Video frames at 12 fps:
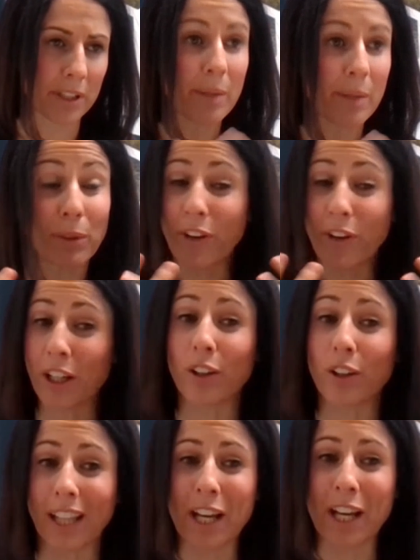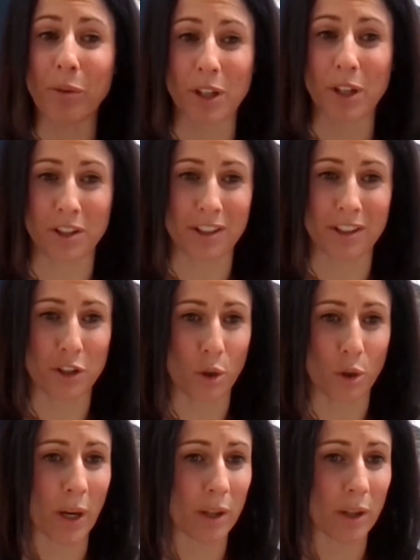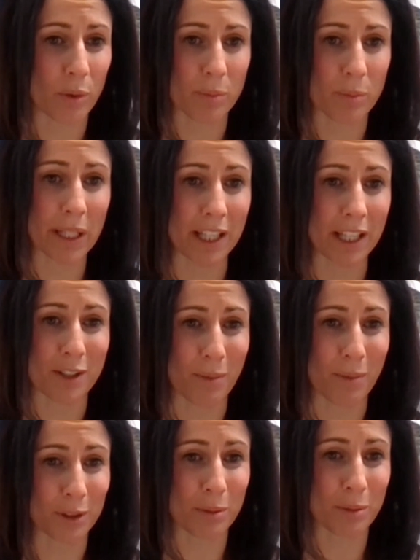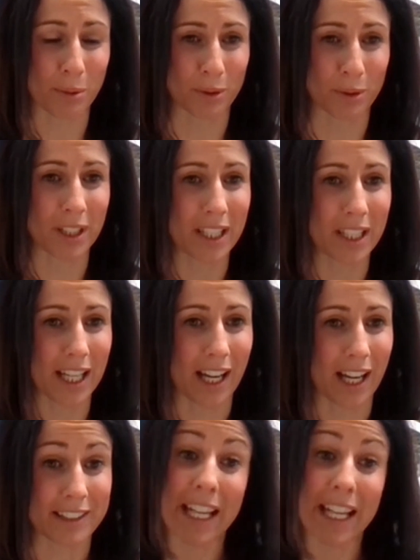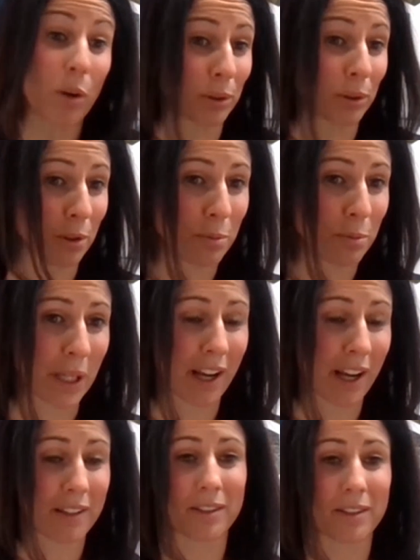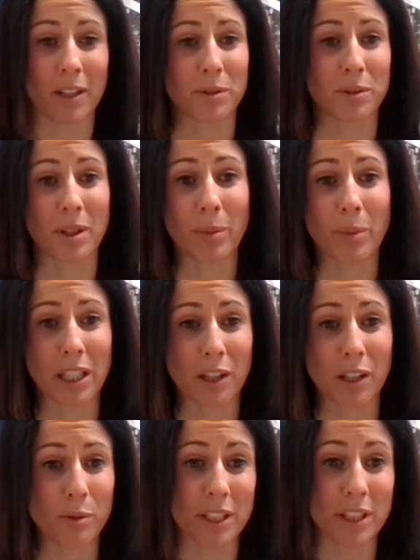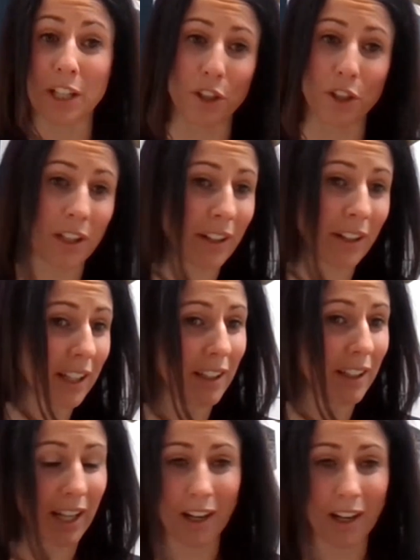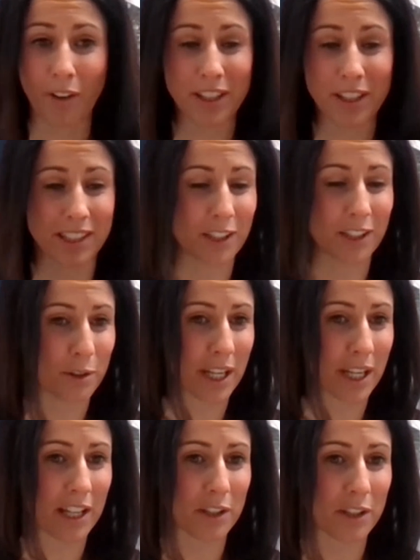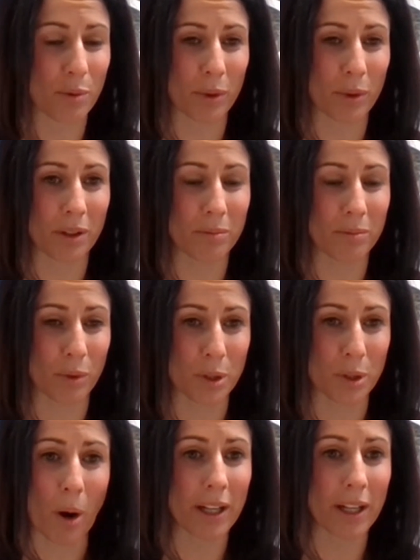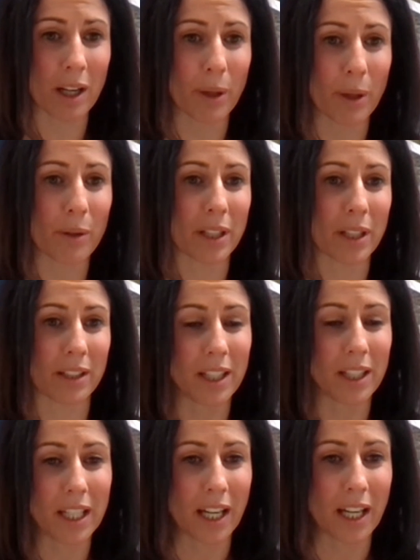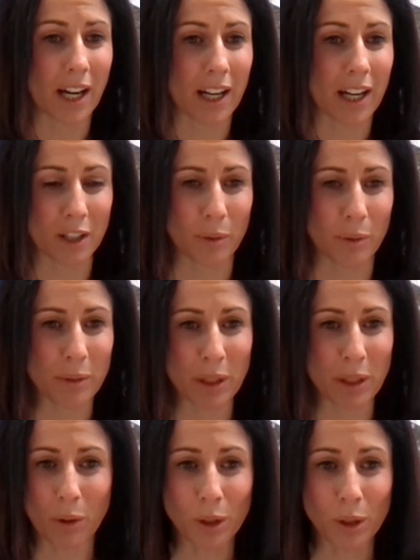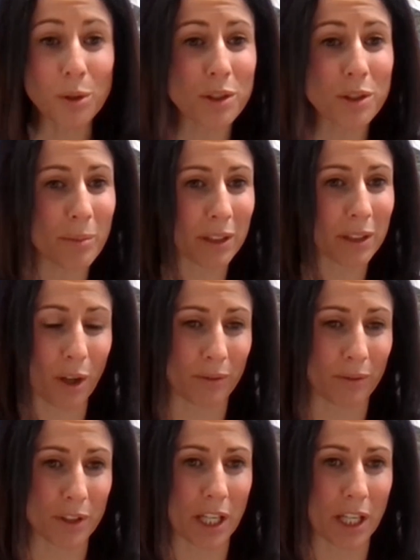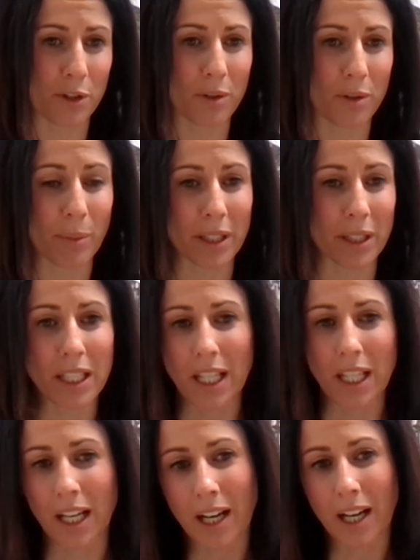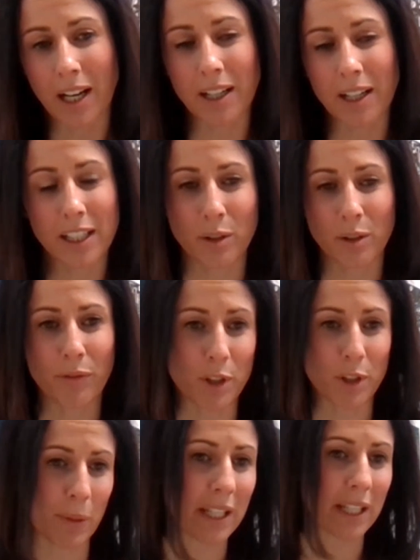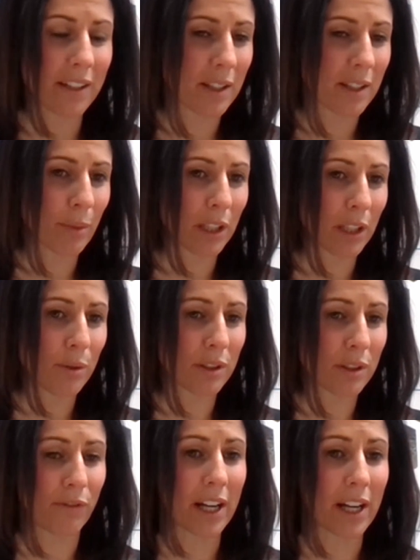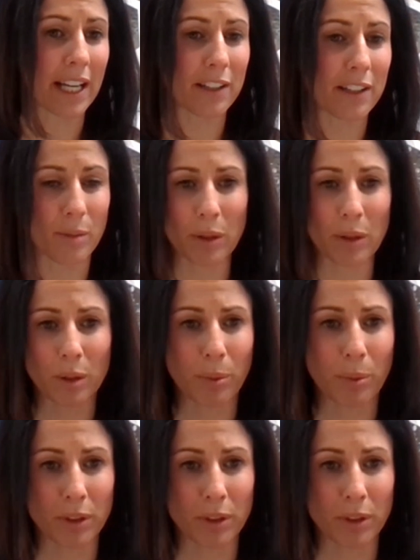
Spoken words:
simplify our language in such a way that we're speaking to multiple stakeholders, because somebody who's in engineering obviously understands what we're talking about, and we don't lose them in the conversation. But if we're speaking to somebody who's in finance about